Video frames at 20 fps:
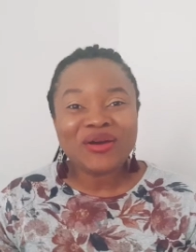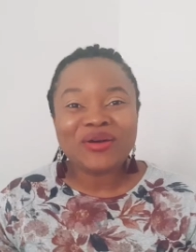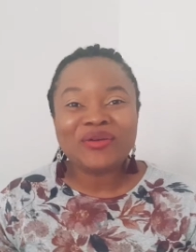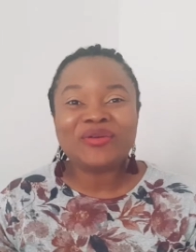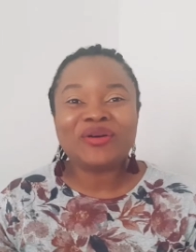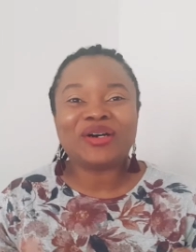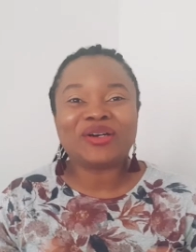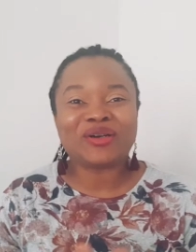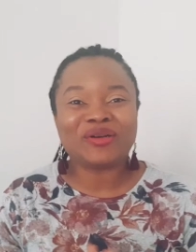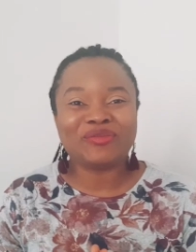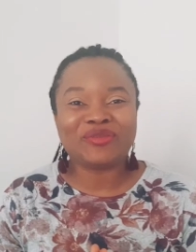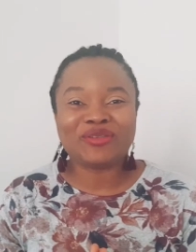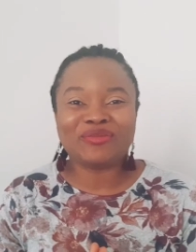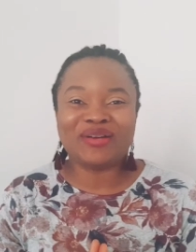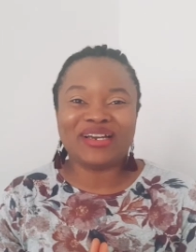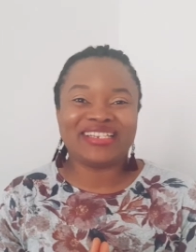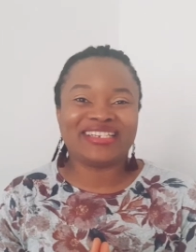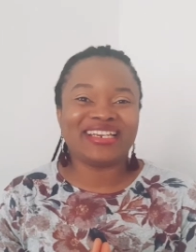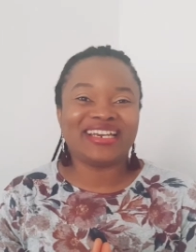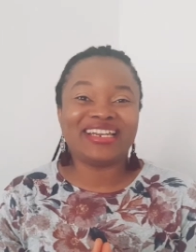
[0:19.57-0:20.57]
and welcome to
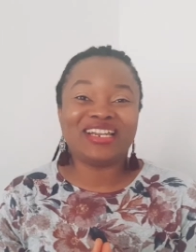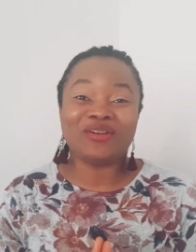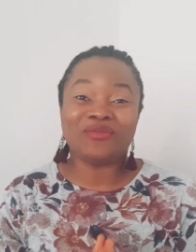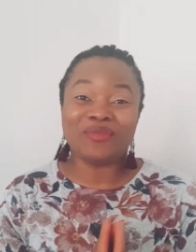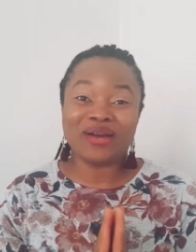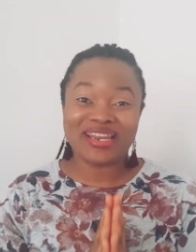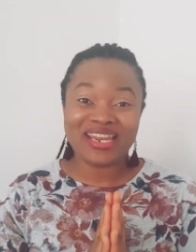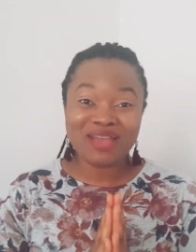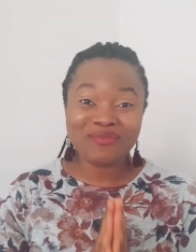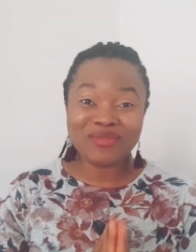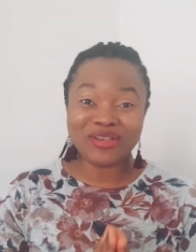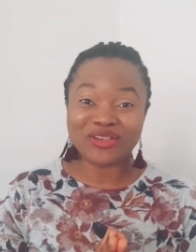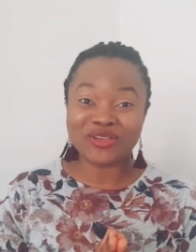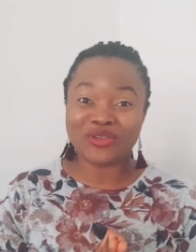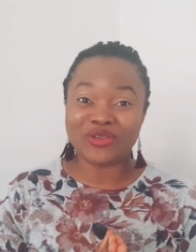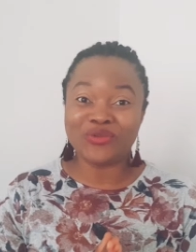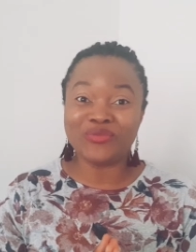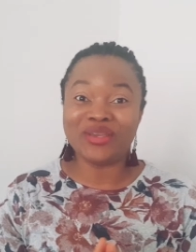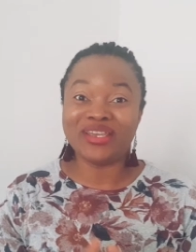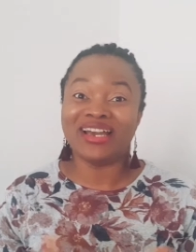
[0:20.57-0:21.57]
my channel. My name is
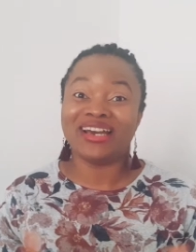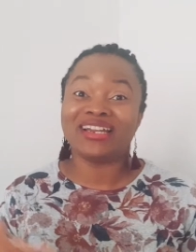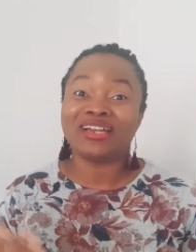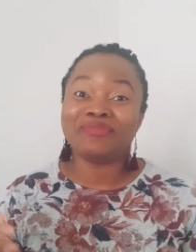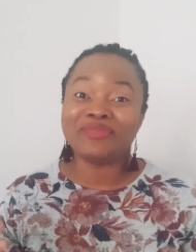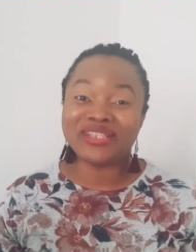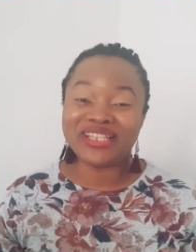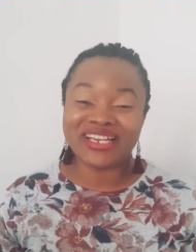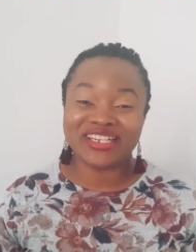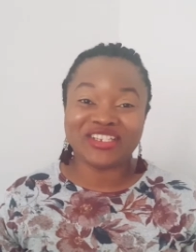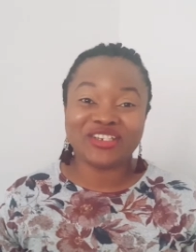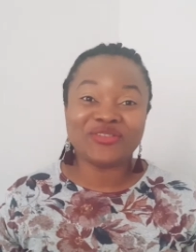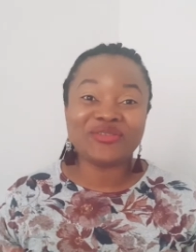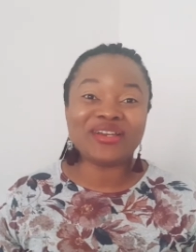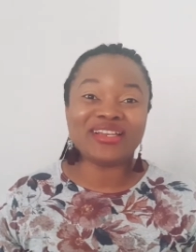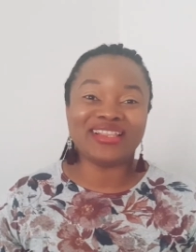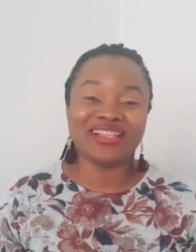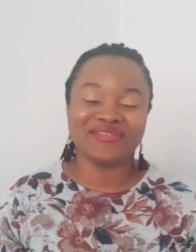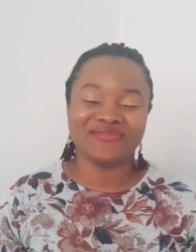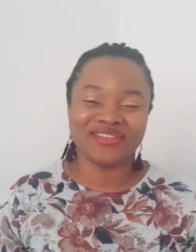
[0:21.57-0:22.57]
Zumi and I'm a
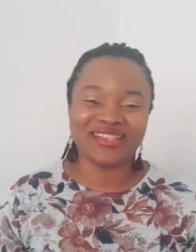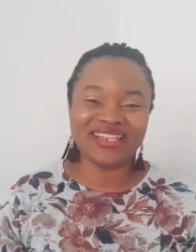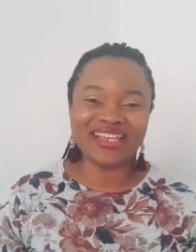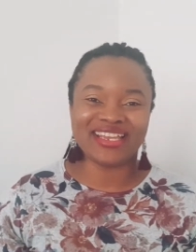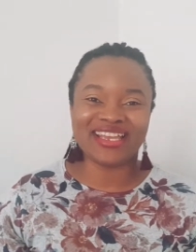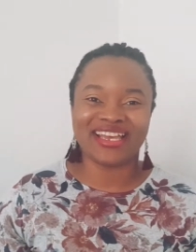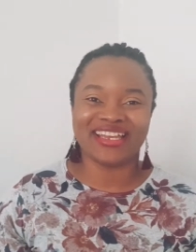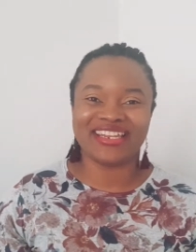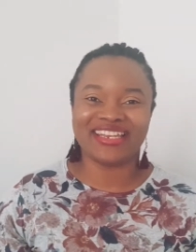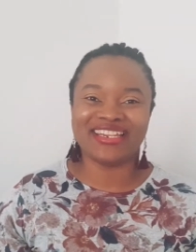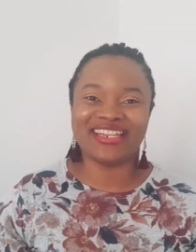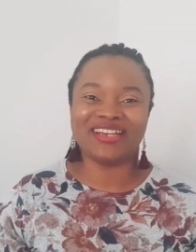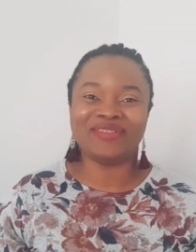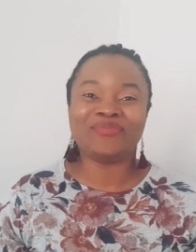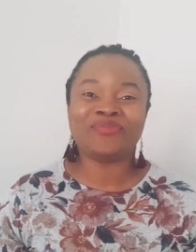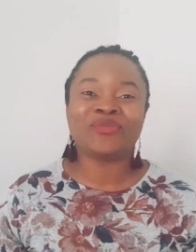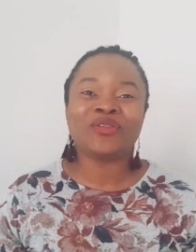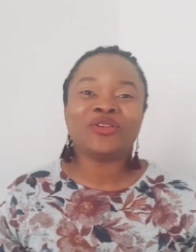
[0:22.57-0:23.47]
Nigerian living in Canada.